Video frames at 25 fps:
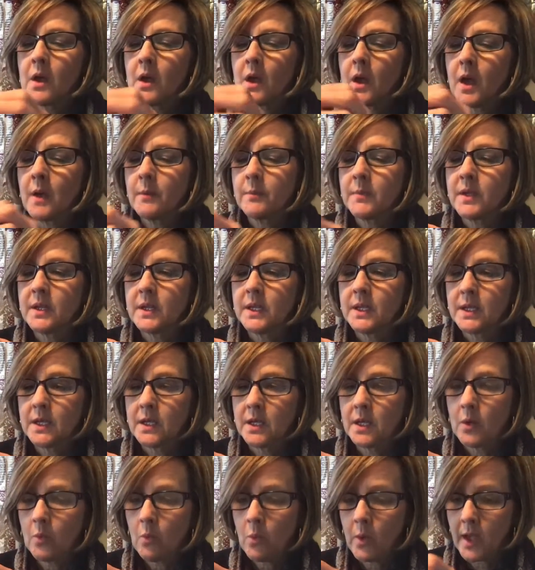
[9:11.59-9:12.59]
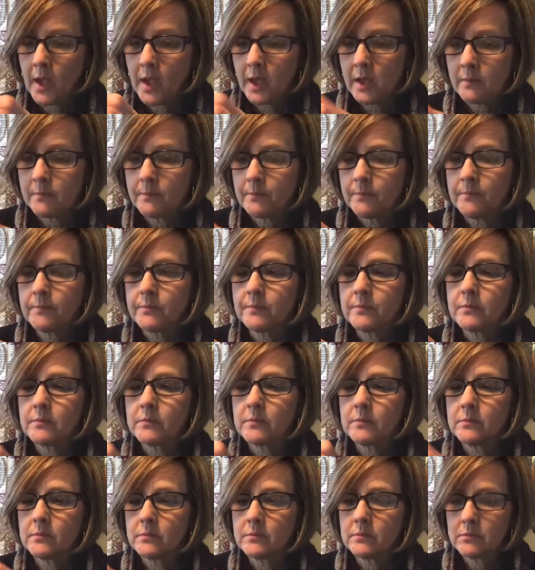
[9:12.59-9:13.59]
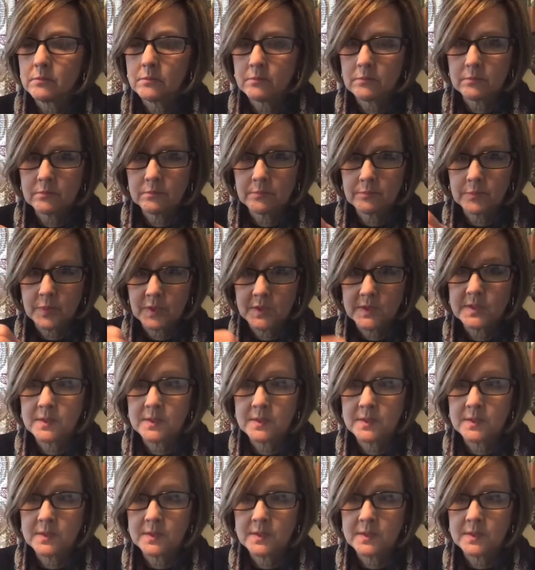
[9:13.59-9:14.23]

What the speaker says: I'm going to get it wet, put